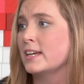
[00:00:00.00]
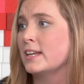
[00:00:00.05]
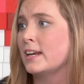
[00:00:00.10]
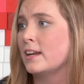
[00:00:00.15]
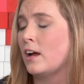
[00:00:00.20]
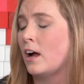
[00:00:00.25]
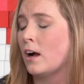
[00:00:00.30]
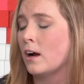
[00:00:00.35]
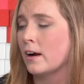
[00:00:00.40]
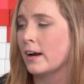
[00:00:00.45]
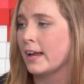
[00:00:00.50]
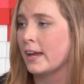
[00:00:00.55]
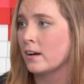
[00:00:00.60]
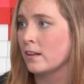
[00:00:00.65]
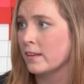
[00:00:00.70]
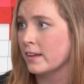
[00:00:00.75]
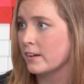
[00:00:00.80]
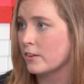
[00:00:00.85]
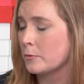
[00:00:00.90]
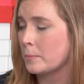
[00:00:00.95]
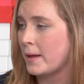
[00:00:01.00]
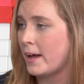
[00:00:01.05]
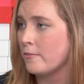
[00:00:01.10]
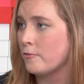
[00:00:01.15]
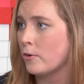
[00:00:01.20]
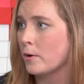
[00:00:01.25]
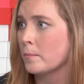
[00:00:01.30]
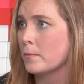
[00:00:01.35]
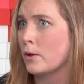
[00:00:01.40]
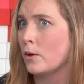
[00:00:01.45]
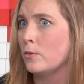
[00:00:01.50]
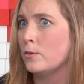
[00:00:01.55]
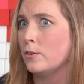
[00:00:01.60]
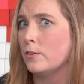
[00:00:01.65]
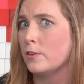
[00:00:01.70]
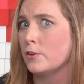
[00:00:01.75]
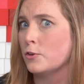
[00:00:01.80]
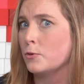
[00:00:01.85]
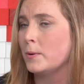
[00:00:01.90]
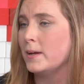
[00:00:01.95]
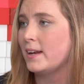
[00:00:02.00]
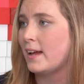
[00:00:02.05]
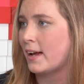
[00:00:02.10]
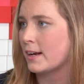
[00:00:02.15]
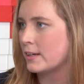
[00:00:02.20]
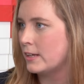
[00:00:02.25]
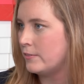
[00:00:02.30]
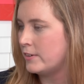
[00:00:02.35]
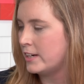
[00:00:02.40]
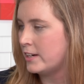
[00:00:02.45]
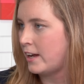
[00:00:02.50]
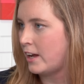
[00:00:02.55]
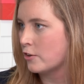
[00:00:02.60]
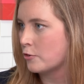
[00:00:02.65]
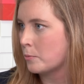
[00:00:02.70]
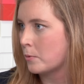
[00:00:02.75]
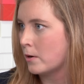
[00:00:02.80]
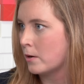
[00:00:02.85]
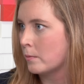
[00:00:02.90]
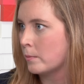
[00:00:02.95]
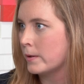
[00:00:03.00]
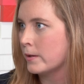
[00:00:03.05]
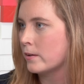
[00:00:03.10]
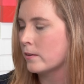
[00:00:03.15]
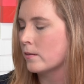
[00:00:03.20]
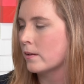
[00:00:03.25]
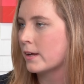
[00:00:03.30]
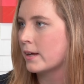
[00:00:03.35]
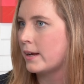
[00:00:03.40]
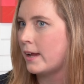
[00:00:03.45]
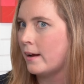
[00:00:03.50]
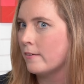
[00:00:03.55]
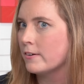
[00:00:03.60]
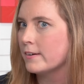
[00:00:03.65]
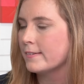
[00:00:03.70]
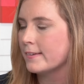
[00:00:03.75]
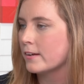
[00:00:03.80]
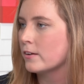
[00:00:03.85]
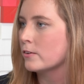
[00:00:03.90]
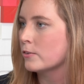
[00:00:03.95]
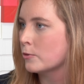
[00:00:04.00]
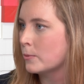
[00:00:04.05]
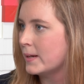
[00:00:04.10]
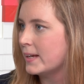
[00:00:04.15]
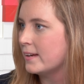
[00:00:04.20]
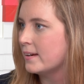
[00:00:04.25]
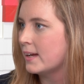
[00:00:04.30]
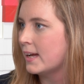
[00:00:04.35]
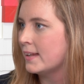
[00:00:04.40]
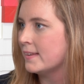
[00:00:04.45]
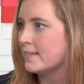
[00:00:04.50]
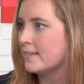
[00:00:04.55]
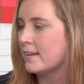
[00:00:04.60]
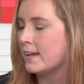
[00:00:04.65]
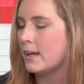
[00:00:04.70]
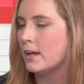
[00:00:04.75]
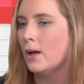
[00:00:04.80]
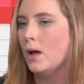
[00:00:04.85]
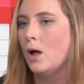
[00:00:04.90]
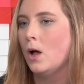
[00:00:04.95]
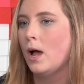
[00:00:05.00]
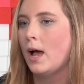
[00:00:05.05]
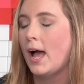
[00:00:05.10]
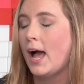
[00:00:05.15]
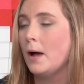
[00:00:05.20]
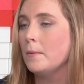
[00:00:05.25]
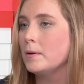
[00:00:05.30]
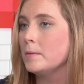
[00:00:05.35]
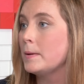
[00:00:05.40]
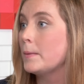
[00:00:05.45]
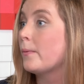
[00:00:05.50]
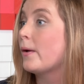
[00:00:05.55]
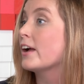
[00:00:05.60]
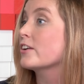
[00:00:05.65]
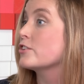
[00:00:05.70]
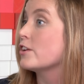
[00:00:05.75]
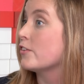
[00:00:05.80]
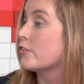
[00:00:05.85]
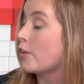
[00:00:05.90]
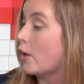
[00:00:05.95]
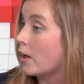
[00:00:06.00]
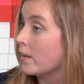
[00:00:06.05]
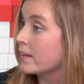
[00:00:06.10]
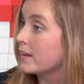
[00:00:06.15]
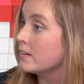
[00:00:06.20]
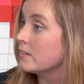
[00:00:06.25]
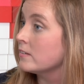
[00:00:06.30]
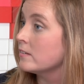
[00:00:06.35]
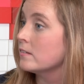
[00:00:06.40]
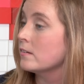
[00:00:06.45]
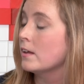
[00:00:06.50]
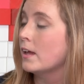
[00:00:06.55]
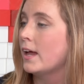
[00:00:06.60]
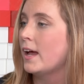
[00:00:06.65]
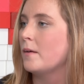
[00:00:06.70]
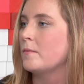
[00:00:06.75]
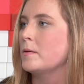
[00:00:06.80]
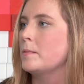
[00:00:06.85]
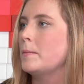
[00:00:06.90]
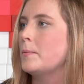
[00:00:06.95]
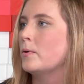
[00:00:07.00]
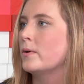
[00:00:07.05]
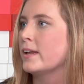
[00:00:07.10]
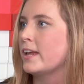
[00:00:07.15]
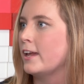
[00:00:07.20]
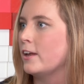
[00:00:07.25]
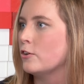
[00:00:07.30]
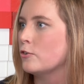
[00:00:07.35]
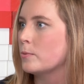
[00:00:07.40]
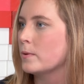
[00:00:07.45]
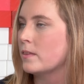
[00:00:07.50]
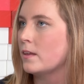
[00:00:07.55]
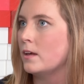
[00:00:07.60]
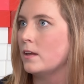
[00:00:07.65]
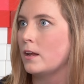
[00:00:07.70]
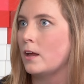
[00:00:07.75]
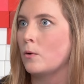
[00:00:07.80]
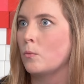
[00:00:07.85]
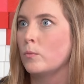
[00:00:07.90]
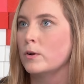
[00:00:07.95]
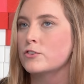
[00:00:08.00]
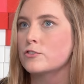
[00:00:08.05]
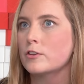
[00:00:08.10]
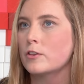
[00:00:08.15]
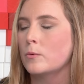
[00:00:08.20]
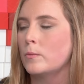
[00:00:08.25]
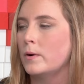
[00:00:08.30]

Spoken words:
in our analytics platform, go to the tweet activity dashboard where you can look at every single tweet and see how many people actually saw this, how many people engaged with it, and which are the